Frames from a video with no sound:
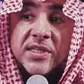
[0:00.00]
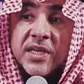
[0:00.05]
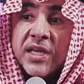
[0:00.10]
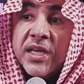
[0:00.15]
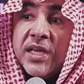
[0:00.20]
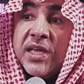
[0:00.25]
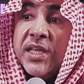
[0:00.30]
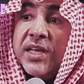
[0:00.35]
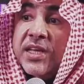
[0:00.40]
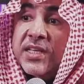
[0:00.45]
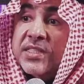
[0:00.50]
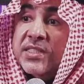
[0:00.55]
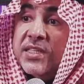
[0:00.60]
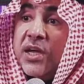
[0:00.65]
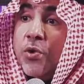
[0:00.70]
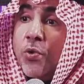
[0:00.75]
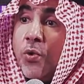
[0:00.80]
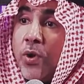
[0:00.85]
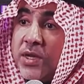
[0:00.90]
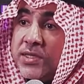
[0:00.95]
increased
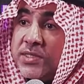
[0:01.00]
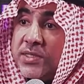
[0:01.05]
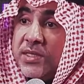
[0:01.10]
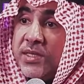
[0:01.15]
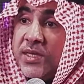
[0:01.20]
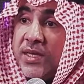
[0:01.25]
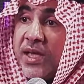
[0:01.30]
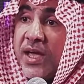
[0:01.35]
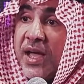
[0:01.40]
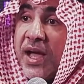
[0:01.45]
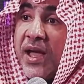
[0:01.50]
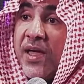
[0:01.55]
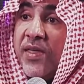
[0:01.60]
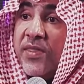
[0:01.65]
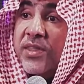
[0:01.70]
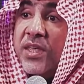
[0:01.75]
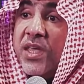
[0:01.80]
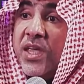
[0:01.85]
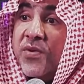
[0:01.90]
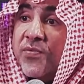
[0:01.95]
the quality
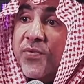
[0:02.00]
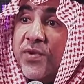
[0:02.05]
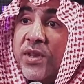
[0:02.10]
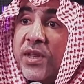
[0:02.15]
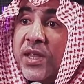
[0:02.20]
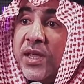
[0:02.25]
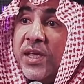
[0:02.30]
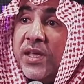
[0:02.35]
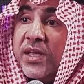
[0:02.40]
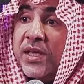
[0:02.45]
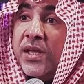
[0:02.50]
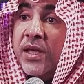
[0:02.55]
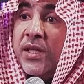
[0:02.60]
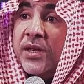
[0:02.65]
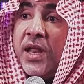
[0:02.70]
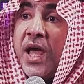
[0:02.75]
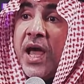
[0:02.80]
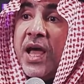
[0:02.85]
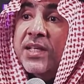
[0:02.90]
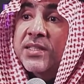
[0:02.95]
and even
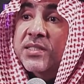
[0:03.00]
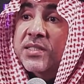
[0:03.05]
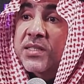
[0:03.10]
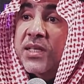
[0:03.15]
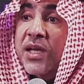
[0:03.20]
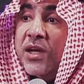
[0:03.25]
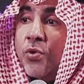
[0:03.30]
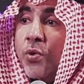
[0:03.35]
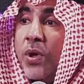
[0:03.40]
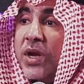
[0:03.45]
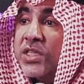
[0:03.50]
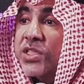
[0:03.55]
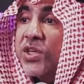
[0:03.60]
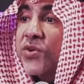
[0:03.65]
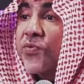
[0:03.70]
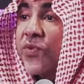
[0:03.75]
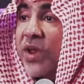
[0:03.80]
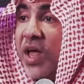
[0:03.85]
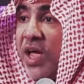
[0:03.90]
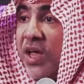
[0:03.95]
enhanced the quality
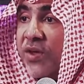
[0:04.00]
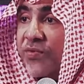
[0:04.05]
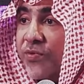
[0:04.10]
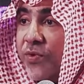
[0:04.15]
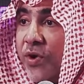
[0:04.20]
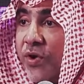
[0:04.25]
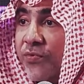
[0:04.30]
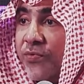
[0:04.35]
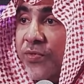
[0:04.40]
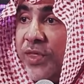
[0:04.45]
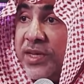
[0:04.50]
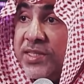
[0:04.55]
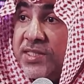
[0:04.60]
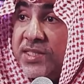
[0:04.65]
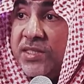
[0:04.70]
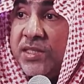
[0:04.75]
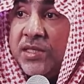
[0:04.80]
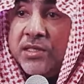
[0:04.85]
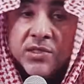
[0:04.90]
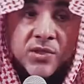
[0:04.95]
of life of the
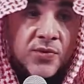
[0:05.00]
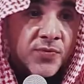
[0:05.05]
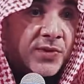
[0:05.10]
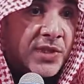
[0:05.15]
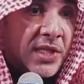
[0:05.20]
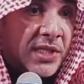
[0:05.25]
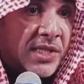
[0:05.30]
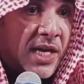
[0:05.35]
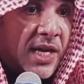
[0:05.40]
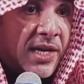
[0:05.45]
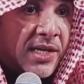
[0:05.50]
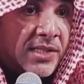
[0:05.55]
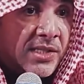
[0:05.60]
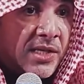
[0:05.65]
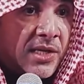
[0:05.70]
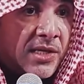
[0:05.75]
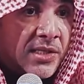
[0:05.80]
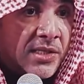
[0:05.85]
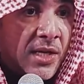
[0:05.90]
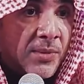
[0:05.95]
residents of Jazan, as
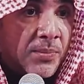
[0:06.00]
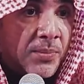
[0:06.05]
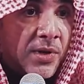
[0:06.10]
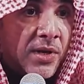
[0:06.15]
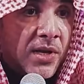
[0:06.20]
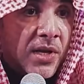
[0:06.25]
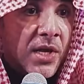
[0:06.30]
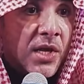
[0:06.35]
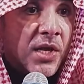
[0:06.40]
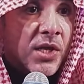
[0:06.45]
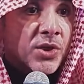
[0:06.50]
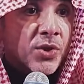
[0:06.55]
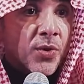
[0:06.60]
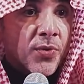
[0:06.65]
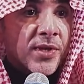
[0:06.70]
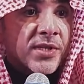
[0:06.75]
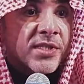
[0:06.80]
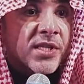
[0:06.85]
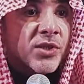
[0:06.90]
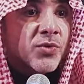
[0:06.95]
an example. So
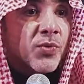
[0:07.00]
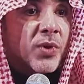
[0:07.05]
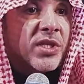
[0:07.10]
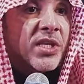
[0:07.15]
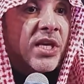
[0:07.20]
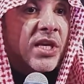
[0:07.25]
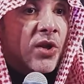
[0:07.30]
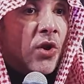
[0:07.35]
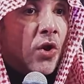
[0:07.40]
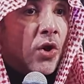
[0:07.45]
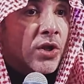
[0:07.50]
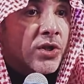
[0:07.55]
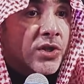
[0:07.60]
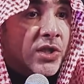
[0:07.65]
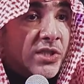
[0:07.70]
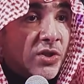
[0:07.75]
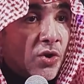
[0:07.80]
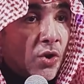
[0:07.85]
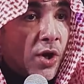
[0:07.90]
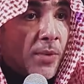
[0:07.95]
this is what technology
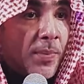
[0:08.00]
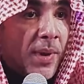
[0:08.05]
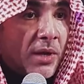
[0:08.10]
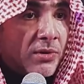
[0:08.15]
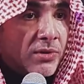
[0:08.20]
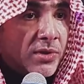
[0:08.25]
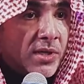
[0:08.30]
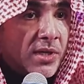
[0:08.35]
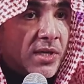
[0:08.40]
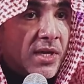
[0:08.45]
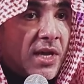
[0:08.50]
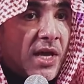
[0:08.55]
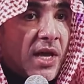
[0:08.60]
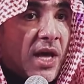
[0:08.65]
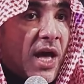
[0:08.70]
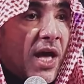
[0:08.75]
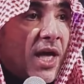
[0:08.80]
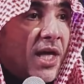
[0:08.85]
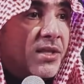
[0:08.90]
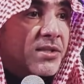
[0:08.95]
is all about.
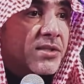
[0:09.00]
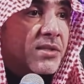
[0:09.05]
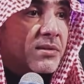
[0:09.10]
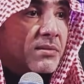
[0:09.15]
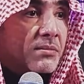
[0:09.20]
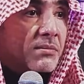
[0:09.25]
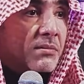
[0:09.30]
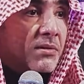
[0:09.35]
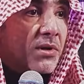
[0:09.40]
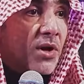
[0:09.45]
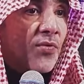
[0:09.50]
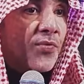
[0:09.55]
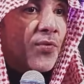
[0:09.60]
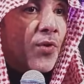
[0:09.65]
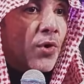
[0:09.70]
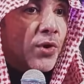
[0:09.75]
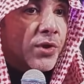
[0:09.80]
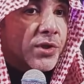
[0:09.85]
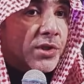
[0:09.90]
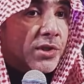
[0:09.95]
And of
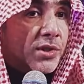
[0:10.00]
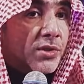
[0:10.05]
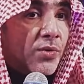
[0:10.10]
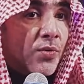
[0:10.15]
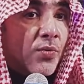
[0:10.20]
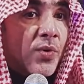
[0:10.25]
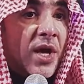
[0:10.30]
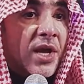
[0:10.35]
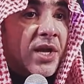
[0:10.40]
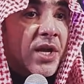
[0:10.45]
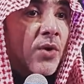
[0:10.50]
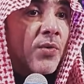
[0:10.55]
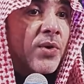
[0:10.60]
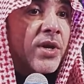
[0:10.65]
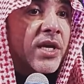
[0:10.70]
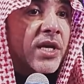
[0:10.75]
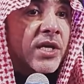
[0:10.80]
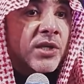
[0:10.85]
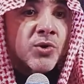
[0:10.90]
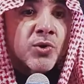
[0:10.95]
course, we are
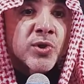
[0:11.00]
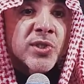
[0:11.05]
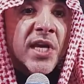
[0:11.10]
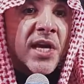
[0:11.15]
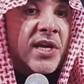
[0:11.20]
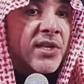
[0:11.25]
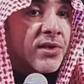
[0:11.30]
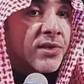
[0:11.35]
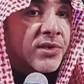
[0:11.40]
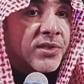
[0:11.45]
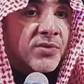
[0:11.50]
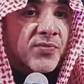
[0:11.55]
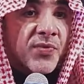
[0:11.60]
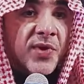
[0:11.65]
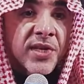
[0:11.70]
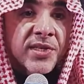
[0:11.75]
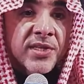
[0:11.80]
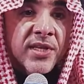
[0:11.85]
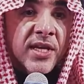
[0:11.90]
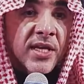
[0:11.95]
going into sectors,
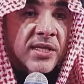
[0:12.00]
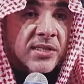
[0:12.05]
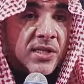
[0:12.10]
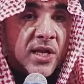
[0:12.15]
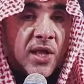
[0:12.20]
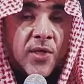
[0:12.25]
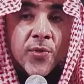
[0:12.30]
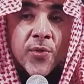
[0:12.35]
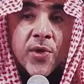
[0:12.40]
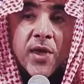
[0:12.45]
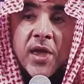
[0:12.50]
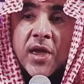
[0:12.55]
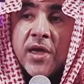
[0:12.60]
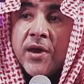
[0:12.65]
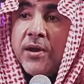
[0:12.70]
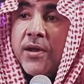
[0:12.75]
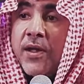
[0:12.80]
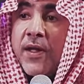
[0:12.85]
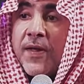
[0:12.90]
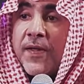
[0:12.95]
verticals,
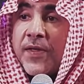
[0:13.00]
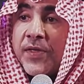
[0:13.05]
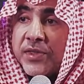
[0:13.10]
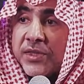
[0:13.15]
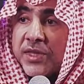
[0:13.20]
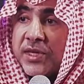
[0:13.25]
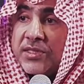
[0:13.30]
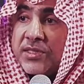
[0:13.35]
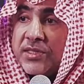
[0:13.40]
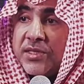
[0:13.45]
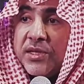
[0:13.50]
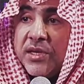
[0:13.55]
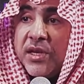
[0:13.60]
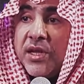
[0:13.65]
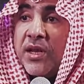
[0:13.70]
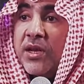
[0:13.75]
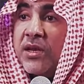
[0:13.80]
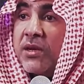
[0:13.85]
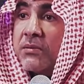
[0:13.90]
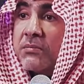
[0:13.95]
healthcare,
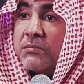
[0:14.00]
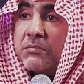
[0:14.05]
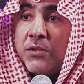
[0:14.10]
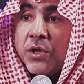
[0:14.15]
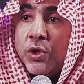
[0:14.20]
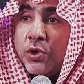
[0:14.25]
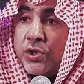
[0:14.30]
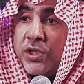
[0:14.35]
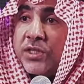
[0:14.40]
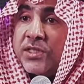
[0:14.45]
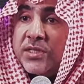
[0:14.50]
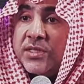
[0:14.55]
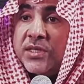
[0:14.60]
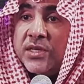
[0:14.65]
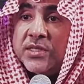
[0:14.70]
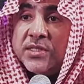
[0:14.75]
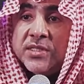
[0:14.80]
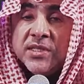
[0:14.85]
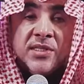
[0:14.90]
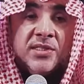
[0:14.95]
industrial,
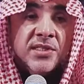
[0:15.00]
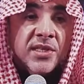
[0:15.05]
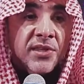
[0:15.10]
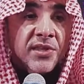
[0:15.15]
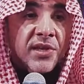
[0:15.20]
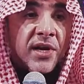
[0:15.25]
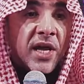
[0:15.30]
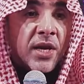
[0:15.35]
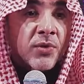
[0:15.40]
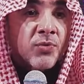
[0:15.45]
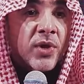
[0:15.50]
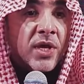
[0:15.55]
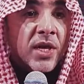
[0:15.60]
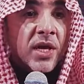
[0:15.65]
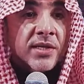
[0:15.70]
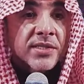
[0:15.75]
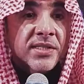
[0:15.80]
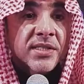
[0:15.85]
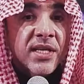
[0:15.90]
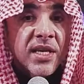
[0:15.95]
logistics, etc. And we
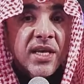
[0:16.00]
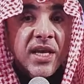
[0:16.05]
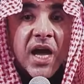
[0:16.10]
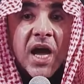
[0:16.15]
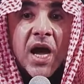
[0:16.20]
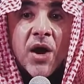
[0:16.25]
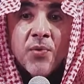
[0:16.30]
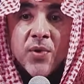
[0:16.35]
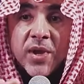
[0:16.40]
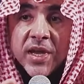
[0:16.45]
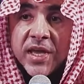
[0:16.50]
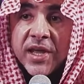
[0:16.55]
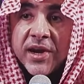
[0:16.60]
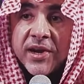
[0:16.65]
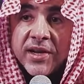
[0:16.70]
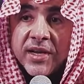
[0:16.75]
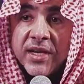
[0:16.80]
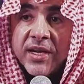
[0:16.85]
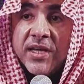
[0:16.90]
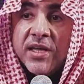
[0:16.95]
are seeing how we can
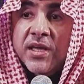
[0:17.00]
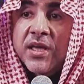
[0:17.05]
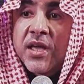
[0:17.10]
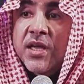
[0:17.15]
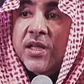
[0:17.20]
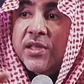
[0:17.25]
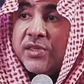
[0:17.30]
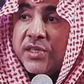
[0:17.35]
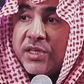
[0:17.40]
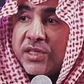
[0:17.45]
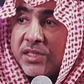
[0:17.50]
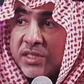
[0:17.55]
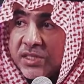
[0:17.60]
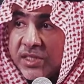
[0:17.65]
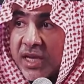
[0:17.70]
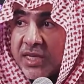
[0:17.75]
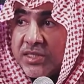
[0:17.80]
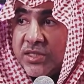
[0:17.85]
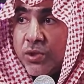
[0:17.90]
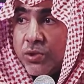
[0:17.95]
really
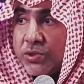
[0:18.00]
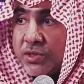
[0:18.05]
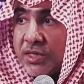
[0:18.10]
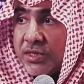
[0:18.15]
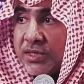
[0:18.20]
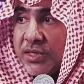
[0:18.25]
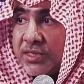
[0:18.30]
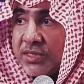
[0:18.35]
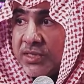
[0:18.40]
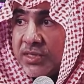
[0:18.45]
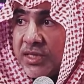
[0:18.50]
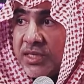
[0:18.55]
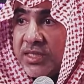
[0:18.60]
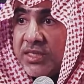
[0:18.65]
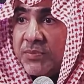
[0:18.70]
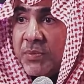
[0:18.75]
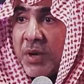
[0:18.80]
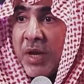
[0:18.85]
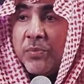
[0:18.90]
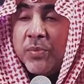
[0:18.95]
digitize those
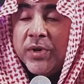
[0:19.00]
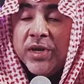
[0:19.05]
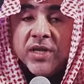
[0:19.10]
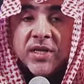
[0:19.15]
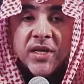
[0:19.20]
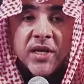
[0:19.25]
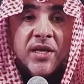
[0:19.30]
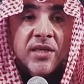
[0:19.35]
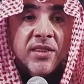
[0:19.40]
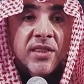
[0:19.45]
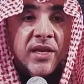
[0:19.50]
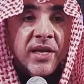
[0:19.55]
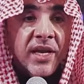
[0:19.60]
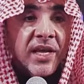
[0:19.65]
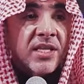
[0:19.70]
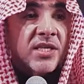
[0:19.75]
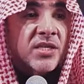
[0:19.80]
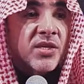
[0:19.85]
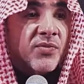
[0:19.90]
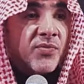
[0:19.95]
industries by bringing the
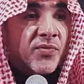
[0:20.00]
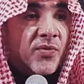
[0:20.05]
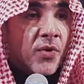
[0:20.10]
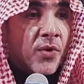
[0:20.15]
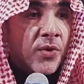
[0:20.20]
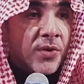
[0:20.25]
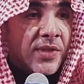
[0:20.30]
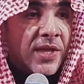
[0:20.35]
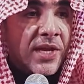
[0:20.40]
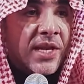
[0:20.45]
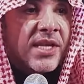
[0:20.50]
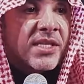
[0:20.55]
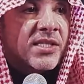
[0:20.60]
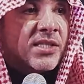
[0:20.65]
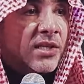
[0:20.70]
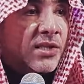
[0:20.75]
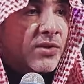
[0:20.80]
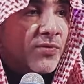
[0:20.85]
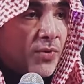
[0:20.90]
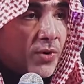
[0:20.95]
native or the
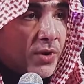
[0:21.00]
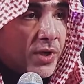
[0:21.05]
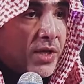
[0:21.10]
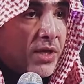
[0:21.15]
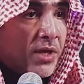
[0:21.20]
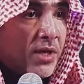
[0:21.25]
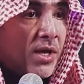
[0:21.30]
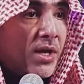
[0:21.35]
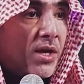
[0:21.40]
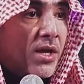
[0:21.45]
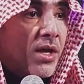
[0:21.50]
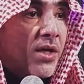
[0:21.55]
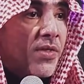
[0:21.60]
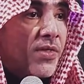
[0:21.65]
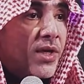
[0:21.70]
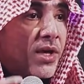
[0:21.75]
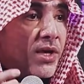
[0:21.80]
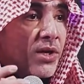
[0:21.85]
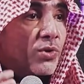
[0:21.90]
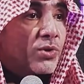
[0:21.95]
nascent,
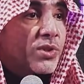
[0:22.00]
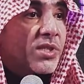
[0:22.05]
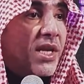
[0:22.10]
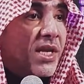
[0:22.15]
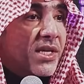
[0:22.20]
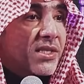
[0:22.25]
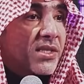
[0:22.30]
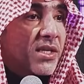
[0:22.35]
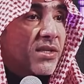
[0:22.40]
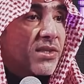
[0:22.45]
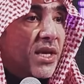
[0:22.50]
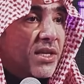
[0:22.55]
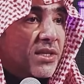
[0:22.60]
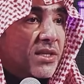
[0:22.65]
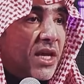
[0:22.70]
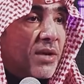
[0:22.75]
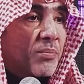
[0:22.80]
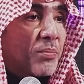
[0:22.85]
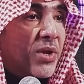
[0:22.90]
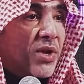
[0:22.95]
the use cases that
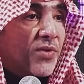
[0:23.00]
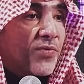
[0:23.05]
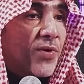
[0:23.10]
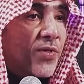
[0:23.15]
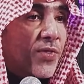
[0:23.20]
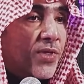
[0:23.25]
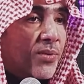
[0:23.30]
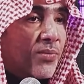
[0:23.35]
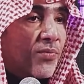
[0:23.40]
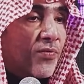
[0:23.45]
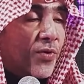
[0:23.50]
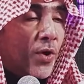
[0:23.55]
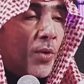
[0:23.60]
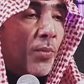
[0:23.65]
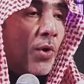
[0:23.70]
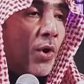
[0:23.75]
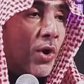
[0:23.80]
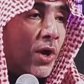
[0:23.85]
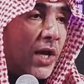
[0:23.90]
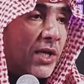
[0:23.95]
can benefit them from
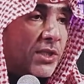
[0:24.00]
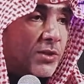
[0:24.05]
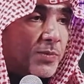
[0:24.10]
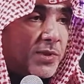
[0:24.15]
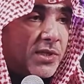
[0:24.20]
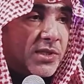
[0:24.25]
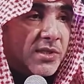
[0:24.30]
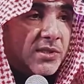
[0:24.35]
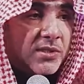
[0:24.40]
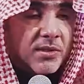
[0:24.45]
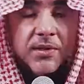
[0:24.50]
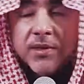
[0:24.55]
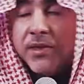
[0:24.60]
all aspects.